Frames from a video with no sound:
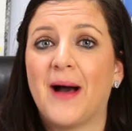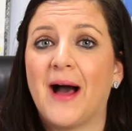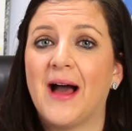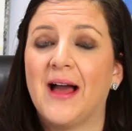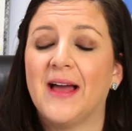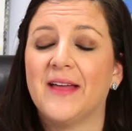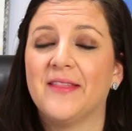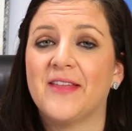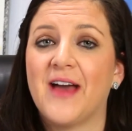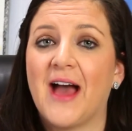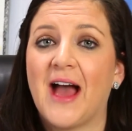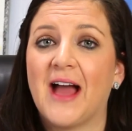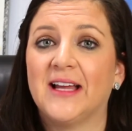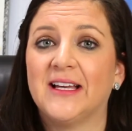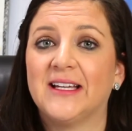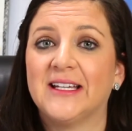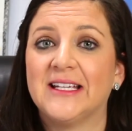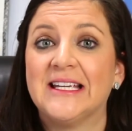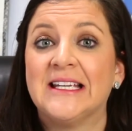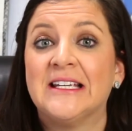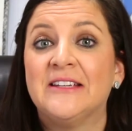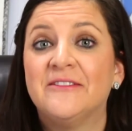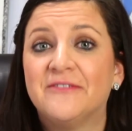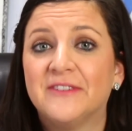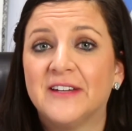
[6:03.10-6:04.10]
by that
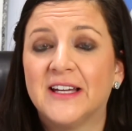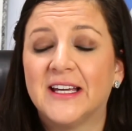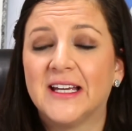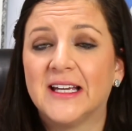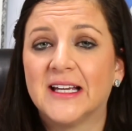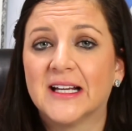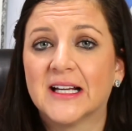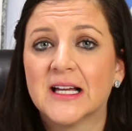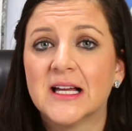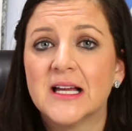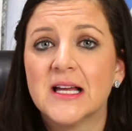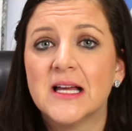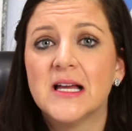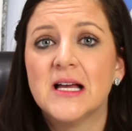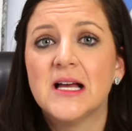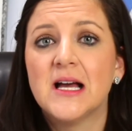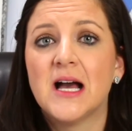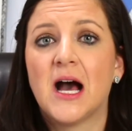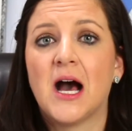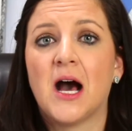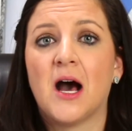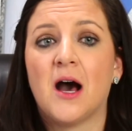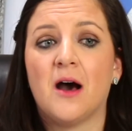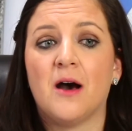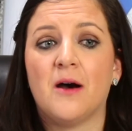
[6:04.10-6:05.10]
evening,
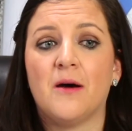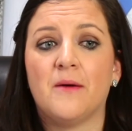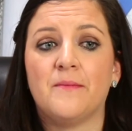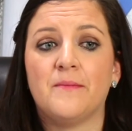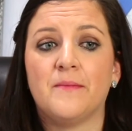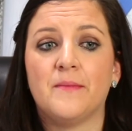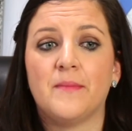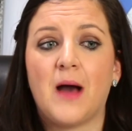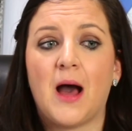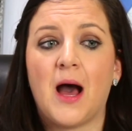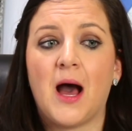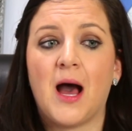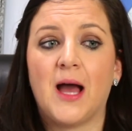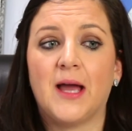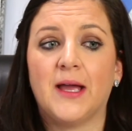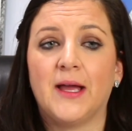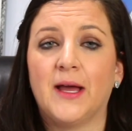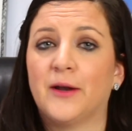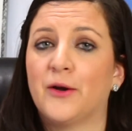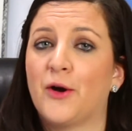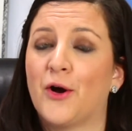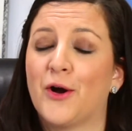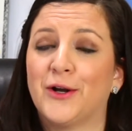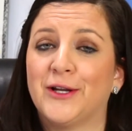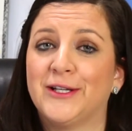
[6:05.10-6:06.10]
I
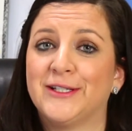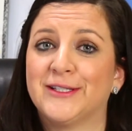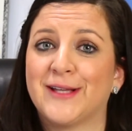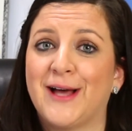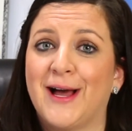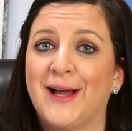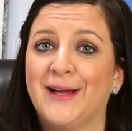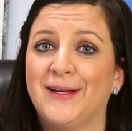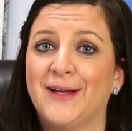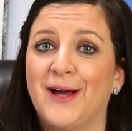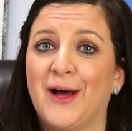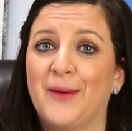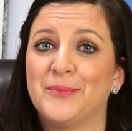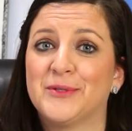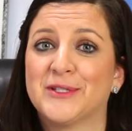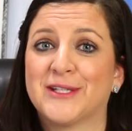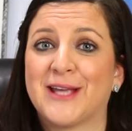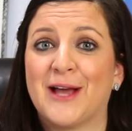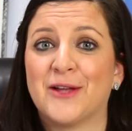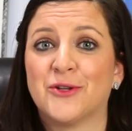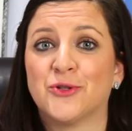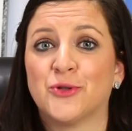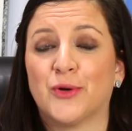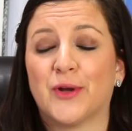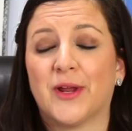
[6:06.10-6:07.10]
had already signed up,
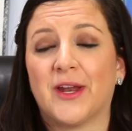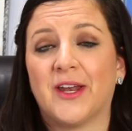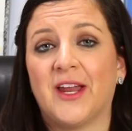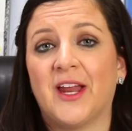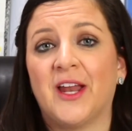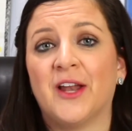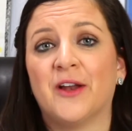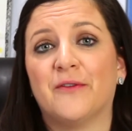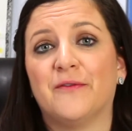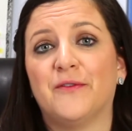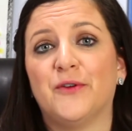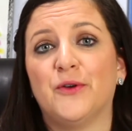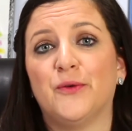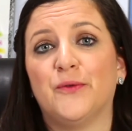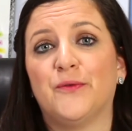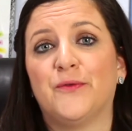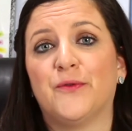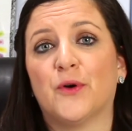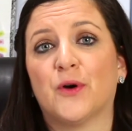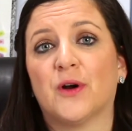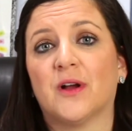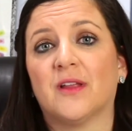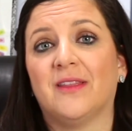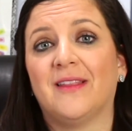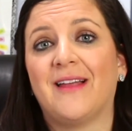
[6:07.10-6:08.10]
scheduled an interview
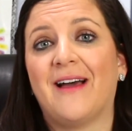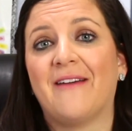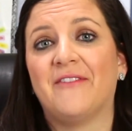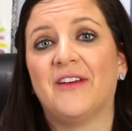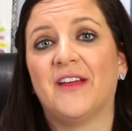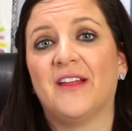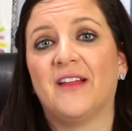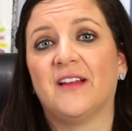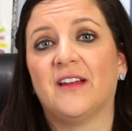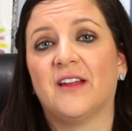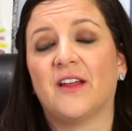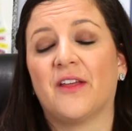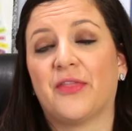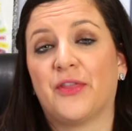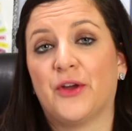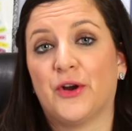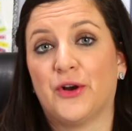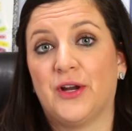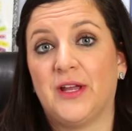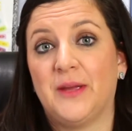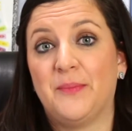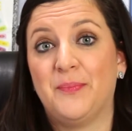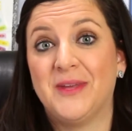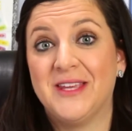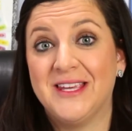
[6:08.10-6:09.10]
for
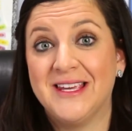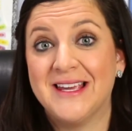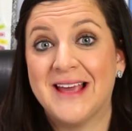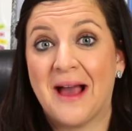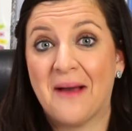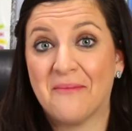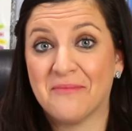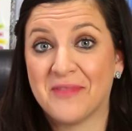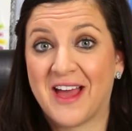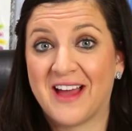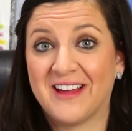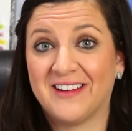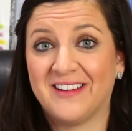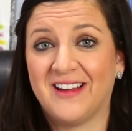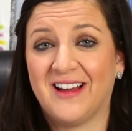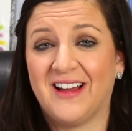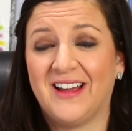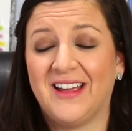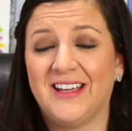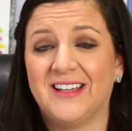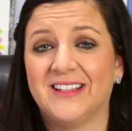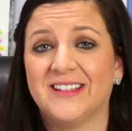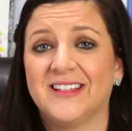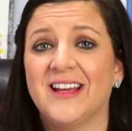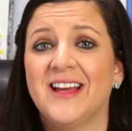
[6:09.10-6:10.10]
11:30 p.m. that
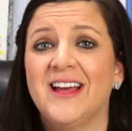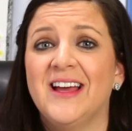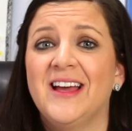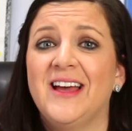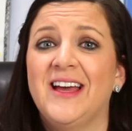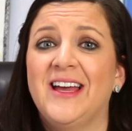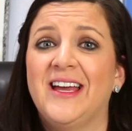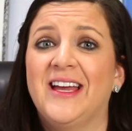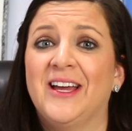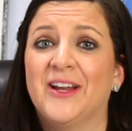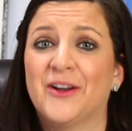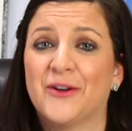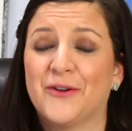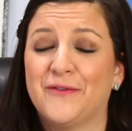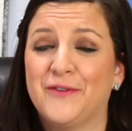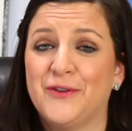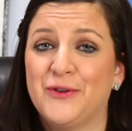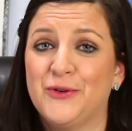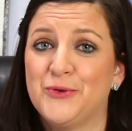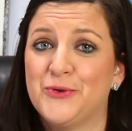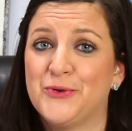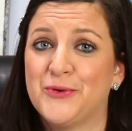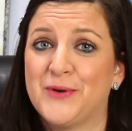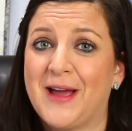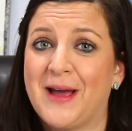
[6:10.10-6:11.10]
night,
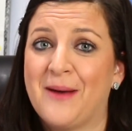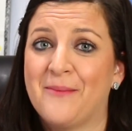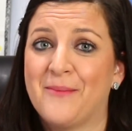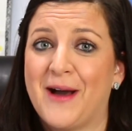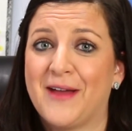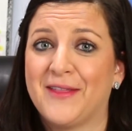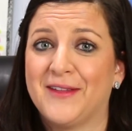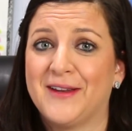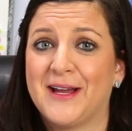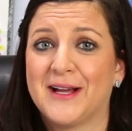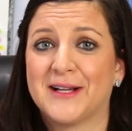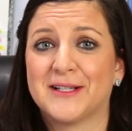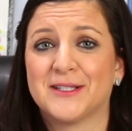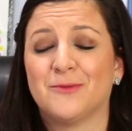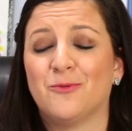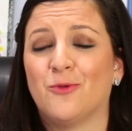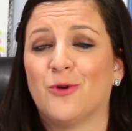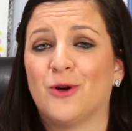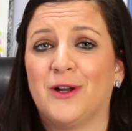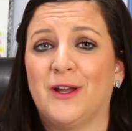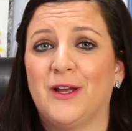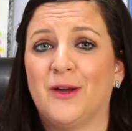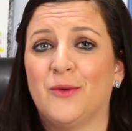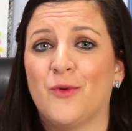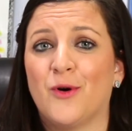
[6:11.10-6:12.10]
interviewed, and by the next
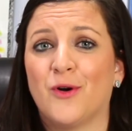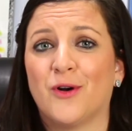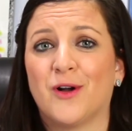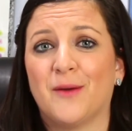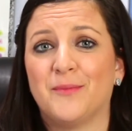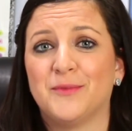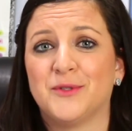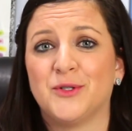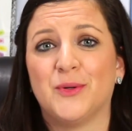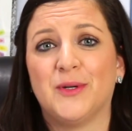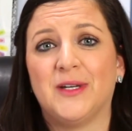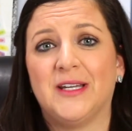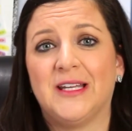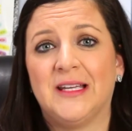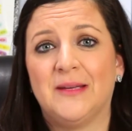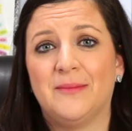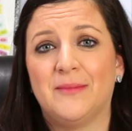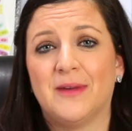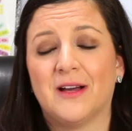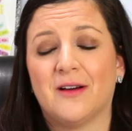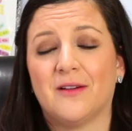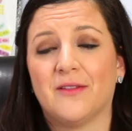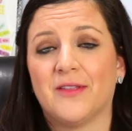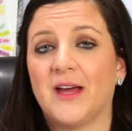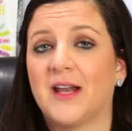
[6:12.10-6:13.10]
morning woke up to an
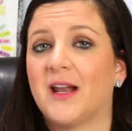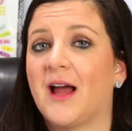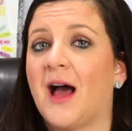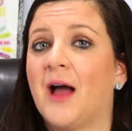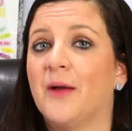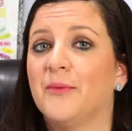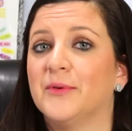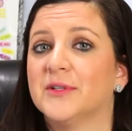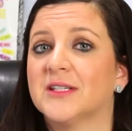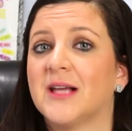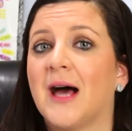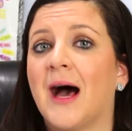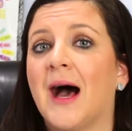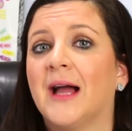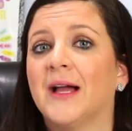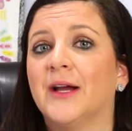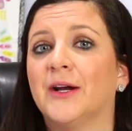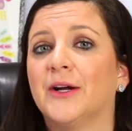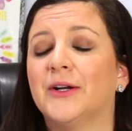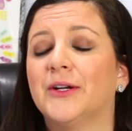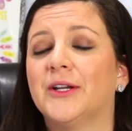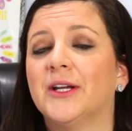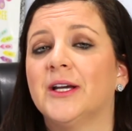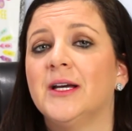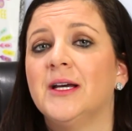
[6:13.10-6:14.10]
email that I was
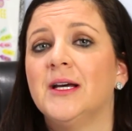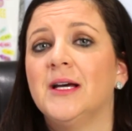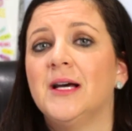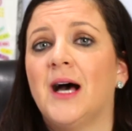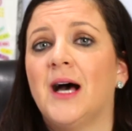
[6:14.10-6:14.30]
hired.